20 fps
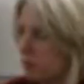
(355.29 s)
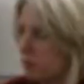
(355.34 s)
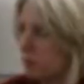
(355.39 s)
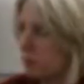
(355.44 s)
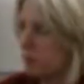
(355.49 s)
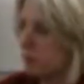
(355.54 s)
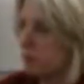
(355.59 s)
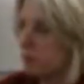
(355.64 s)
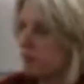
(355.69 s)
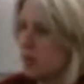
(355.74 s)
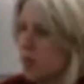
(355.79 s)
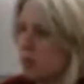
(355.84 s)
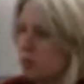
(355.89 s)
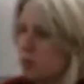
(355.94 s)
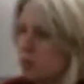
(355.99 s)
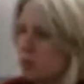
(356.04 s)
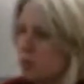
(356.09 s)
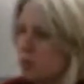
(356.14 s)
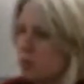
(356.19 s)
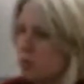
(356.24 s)

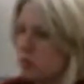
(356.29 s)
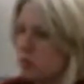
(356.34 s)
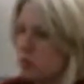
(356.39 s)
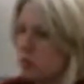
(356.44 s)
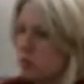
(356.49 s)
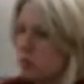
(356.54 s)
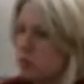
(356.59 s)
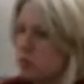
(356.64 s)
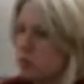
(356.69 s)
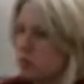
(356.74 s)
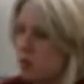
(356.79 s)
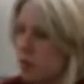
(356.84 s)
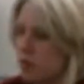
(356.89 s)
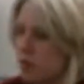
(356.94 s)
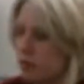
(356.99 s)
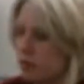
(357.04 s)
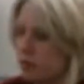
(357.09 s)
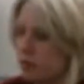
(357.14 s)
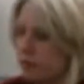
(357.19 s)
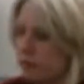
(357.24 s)
Examples, structure.